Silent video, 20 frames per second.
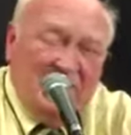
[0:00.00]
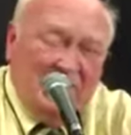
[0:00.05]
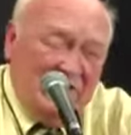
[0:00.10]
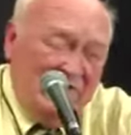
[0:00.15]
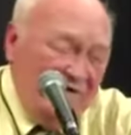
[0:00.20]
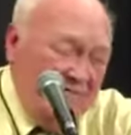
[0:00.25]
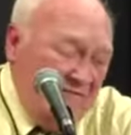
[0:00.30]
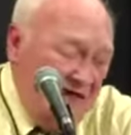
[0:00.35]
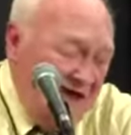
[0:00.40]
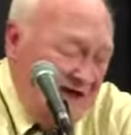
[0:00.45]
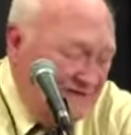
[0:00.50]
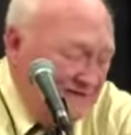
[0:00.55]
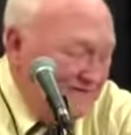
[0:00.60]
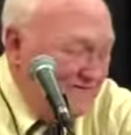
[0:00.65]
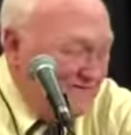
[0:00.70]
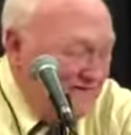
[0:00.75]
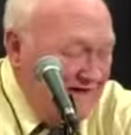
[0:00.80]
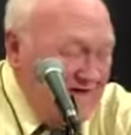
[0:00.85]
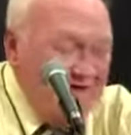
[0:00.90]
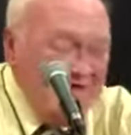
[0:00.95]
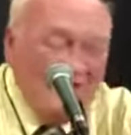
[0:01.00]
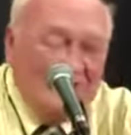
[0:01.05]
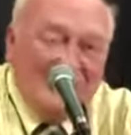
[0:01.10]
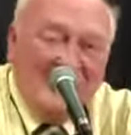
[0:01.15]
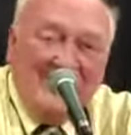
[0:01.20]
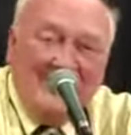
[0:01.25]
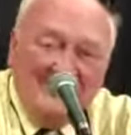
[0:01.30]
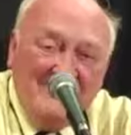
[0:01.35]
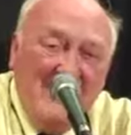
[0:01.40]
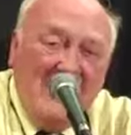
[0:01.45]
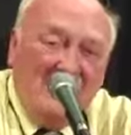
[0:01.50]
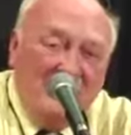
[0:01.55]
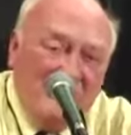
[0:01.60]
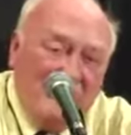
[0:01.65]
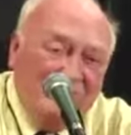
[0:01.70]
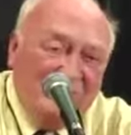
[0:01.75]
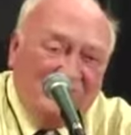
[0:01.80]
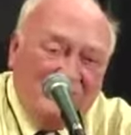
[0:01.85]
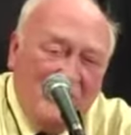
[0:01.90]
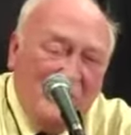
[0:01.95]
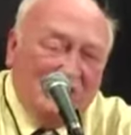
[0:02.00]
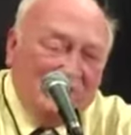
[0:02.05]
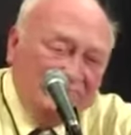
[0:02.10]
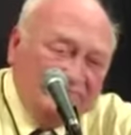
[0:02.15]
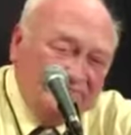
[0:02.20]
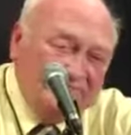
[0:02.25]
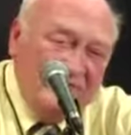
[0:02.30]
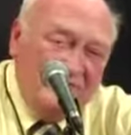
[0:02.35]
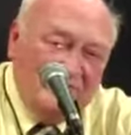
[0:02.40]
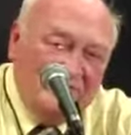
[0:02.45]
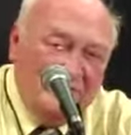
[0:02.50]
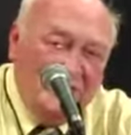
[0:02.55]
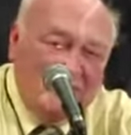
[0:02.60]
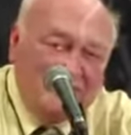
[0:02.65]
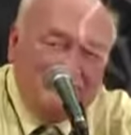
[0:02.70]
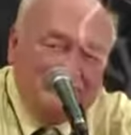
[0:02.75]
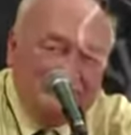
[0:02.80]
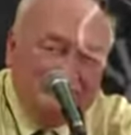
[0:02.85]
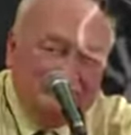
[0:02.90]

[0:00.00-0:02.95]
you know what I mean? So, no, that was good. That was good.